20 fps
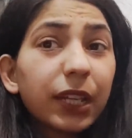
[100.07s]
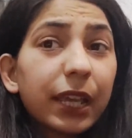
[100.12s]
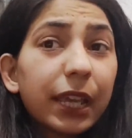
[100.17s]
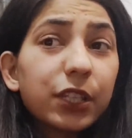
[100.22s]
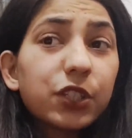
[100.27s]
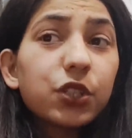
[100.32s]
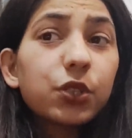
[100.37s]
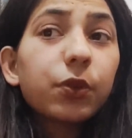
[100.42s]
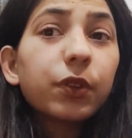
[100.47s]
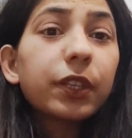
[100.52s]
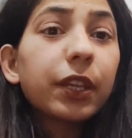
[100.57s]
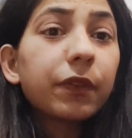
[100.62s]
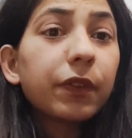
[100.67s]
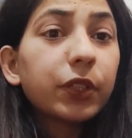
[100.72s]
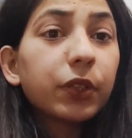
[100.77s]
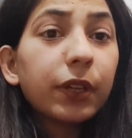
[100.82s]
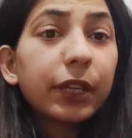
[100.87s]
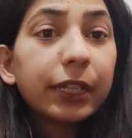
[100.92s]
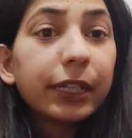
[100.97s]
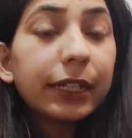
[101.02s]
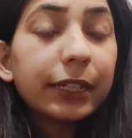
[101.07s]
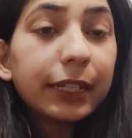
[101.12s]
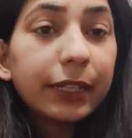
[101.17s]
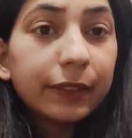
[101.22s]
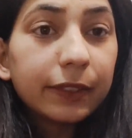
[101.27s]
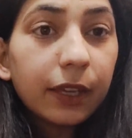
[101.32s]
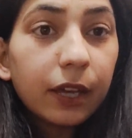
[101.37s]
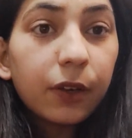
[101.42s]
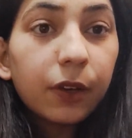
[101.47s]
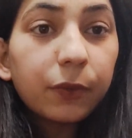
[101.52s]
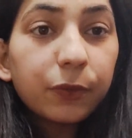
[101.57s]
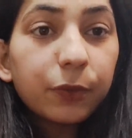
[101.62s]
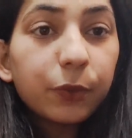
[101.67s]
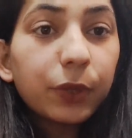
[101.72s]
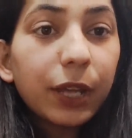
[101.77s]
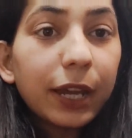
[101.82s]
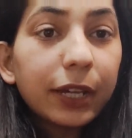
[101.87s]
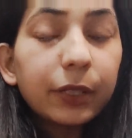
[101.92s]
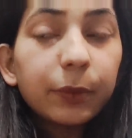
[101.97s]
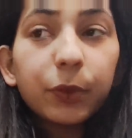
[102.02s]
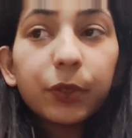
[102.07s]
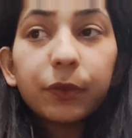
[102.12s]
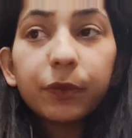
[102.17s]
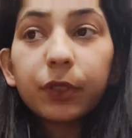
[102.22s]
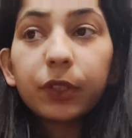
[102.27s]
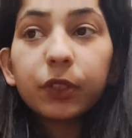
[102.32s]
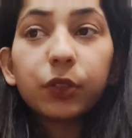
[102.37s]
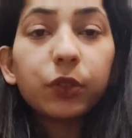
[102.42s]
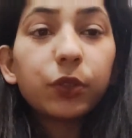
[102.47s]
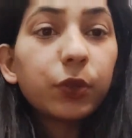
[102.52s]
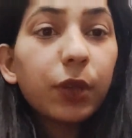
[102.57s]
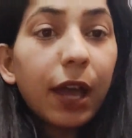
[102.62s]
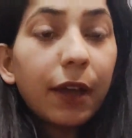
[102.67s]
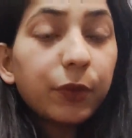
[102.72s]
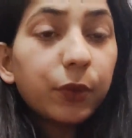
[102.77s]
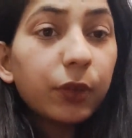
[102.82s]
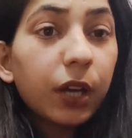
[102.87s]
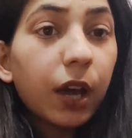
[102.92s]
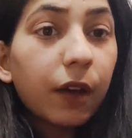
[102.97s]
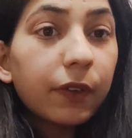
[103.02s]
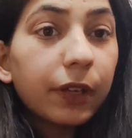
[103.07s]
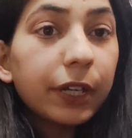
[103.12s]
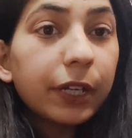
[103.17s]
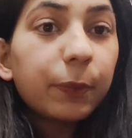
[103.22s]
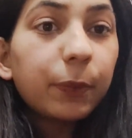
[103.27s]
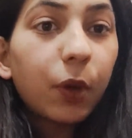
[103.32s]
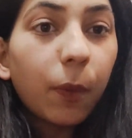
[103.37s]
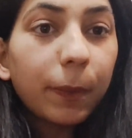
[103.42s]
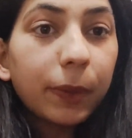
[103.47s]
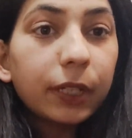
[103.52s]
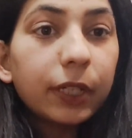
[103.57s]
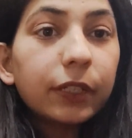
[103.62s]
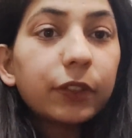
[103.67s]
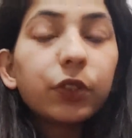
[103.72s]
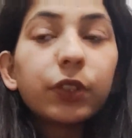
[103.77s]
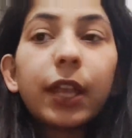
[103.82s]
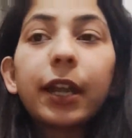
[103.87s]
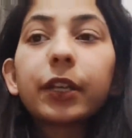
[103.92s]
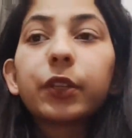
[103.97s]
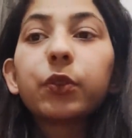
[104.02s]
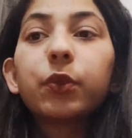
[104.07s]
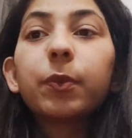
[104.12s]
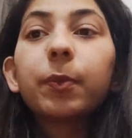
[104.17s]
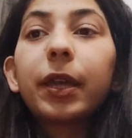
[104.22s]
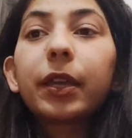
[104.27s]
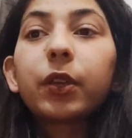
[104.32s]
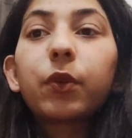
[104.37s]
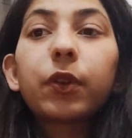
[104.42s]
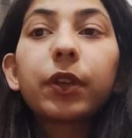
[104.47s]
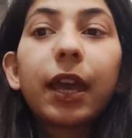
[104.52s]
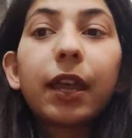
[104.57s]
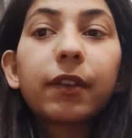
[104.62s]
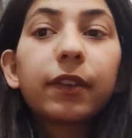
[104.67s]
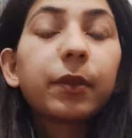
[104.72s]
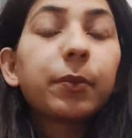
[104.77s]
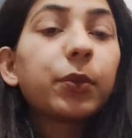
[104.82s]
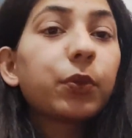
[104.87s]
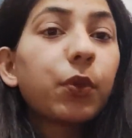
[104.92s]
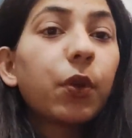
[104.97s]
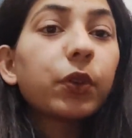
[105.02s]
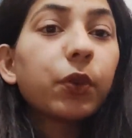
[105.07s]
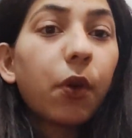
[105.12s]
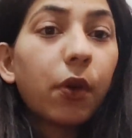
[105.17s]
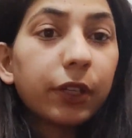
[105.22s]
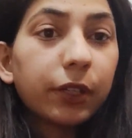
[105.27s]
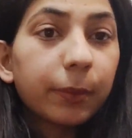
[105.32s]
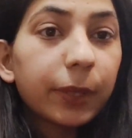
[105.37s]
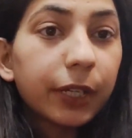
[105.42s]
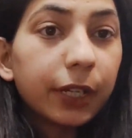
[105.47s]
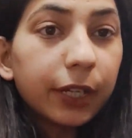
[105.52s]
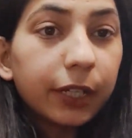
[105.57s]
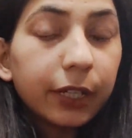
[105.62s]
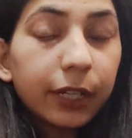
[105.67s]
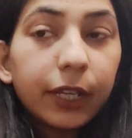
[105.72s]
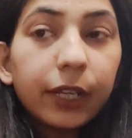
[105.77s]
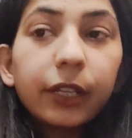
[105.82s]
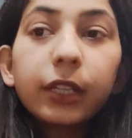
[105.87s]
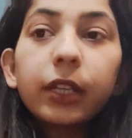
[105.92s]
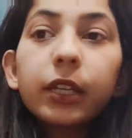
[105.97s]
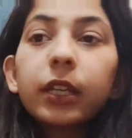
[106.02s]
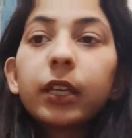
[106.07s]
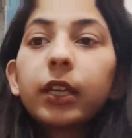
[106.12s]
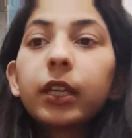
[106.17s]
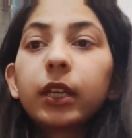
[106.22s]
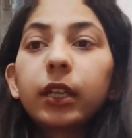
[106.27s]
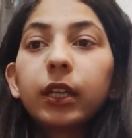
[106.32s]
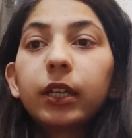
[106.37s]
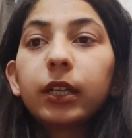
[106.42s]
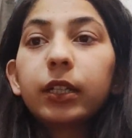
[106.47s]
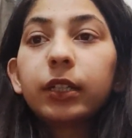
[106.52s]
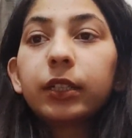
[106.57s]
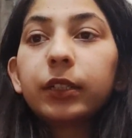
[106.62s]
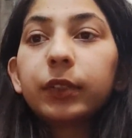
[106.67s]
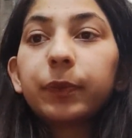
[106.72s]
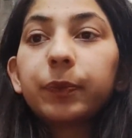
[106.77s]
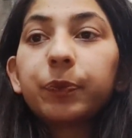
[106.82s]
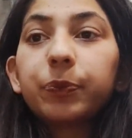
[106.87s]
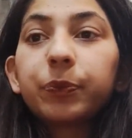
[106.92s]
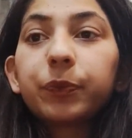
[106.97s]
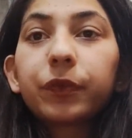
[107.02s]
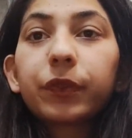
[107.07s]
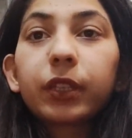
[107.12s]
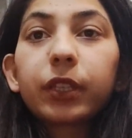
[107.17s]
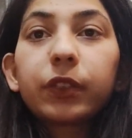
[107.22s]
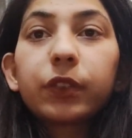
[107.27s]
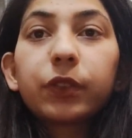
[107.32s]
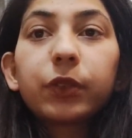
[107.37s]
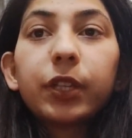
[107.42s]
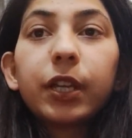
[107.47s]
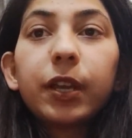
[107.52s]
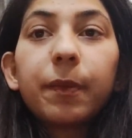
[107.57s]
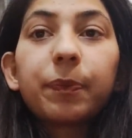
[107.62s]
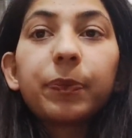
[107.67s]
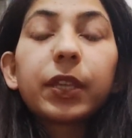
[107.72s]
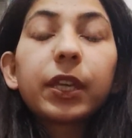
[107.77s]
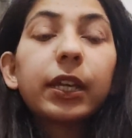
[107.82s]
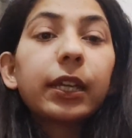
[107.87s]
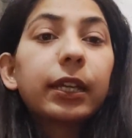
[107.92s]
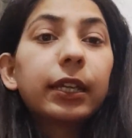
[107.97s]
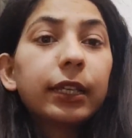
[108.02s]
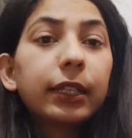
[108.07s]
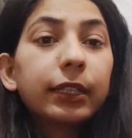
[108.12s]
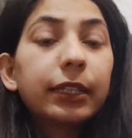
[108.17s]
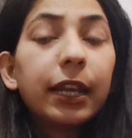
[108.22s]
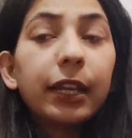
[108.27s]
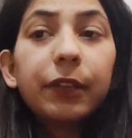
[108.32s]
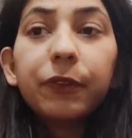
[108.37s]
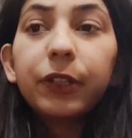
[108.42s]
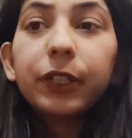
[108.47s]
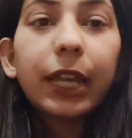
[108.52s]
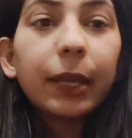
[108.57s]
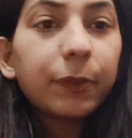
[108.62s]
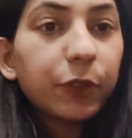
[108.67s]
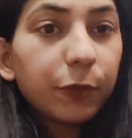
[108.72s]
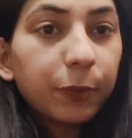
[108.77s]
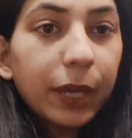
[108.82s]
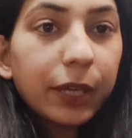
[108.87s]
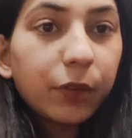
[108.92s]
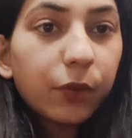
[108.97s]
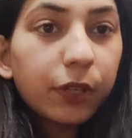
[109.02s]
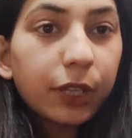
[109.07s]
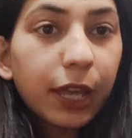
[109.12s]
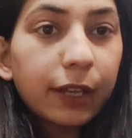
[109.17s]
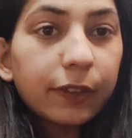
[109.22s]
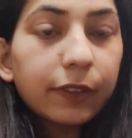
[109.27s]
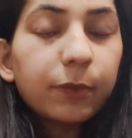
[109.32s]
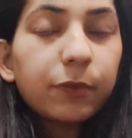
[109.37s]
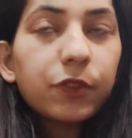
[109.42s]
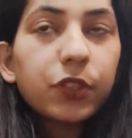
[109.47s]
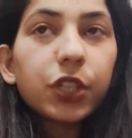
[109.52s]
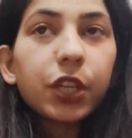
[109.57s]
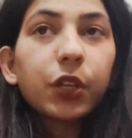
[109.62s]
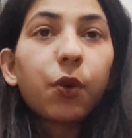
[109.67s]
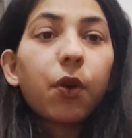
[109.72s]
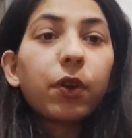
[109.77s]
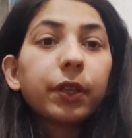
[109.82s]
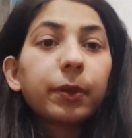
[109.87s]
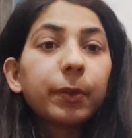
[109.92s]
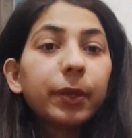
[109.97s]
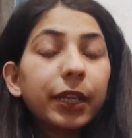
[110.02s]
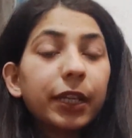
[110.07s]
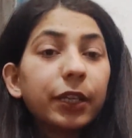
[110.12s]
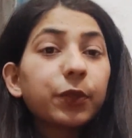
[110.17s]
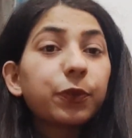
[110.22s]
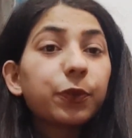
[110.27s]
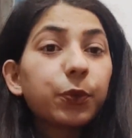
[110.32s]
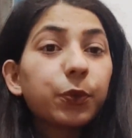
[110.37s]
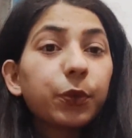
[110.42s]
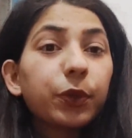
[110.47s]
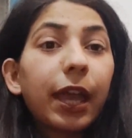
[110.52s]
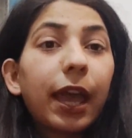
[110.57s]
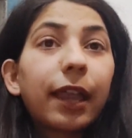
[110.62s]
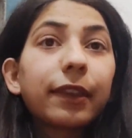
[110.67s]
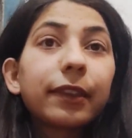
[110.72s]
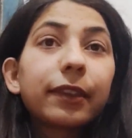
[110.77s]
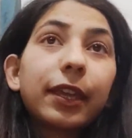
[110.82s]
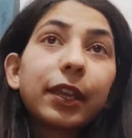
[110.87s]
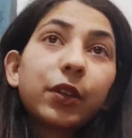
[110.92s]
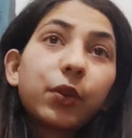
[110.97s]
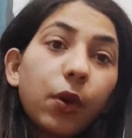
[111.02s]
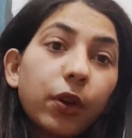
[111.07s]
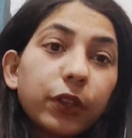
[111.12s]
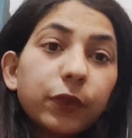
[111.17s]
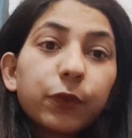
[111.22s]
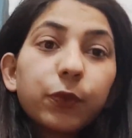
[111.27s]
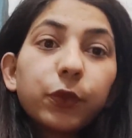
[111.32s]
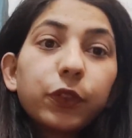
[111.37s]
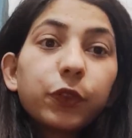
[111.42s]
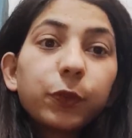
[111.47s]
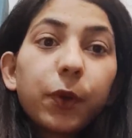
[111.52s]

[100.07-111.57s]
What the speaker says: ensure that when you are eating a food item, and you have to cover it properly so that microorganisms do not contaminate it. So yeah, there are different types of microorganisms which can contaminate food and can cause food